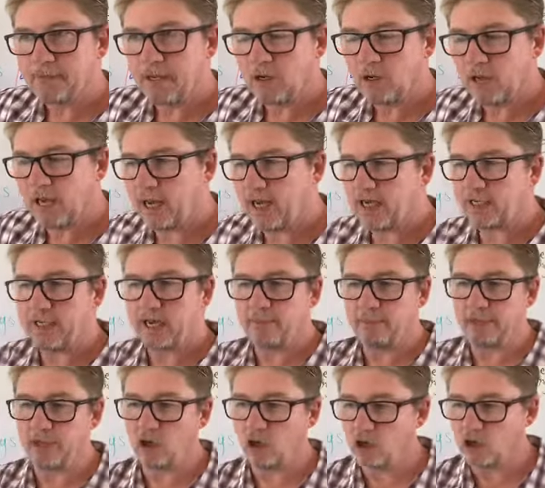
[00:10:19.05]
Okay? Now,
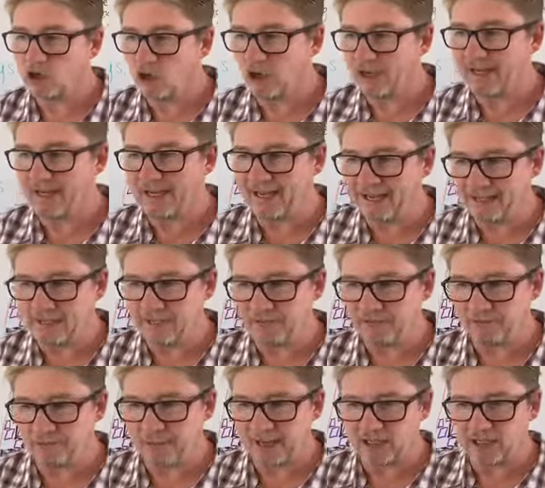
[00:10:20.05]
because I can get the
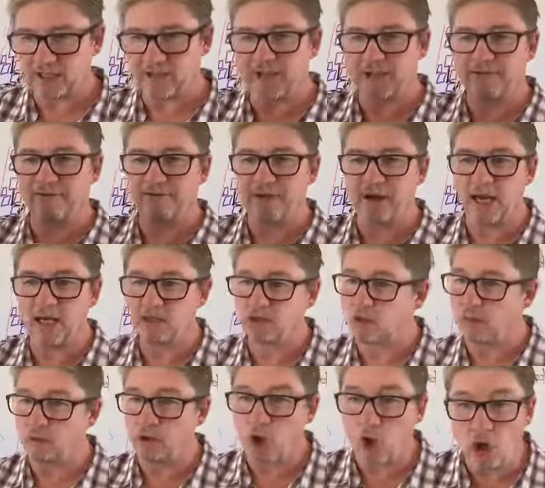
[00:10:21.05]
information there fast,
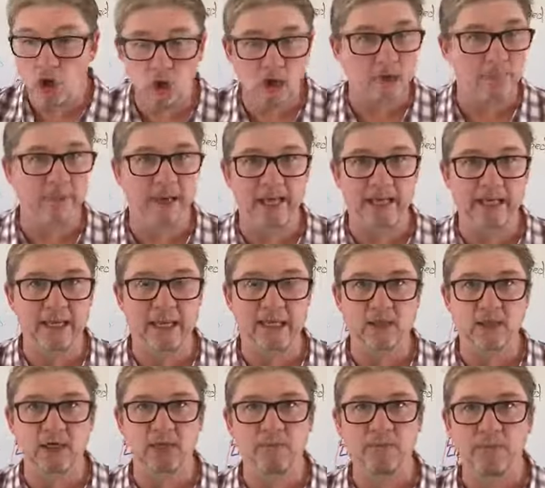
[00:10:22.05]
I'm no longer playing
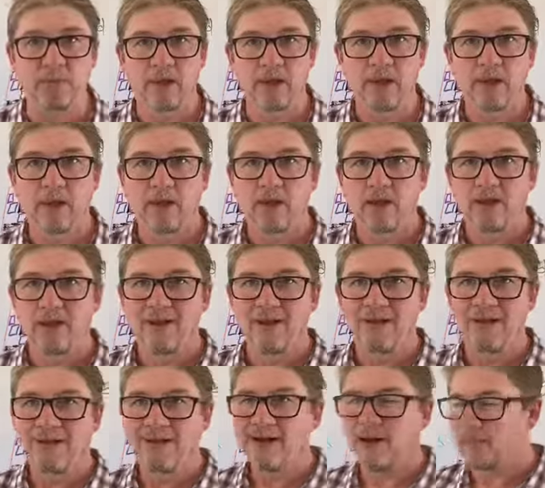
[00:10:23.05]
catch up.
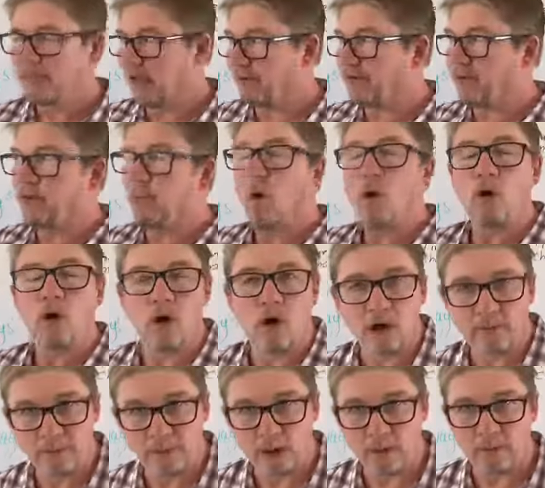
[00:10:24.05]
I'm having more
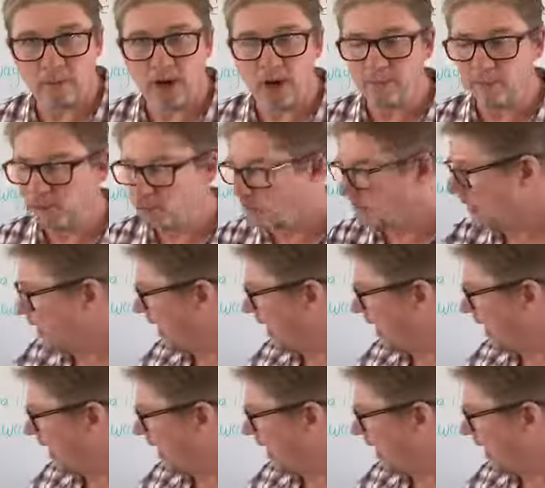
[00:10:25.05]
light bulb moments.